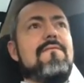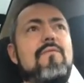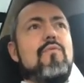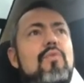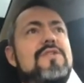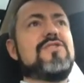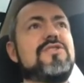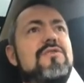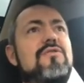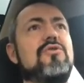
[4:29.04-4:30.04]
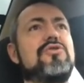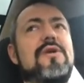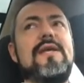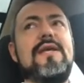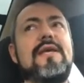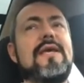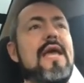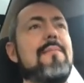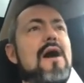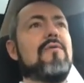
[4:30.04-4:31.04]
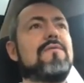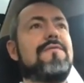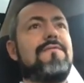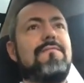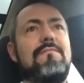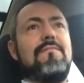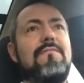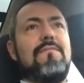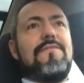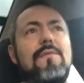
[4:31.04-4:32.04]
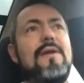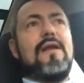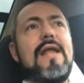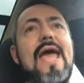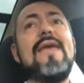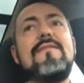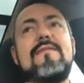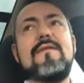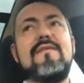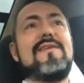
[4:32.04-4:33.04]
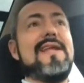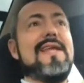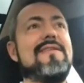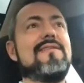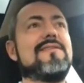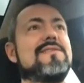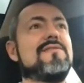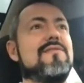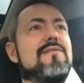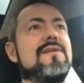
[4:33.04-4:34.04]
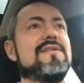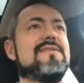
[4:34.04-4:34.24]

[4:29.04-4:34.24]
which usually came out from an 8 cylinders or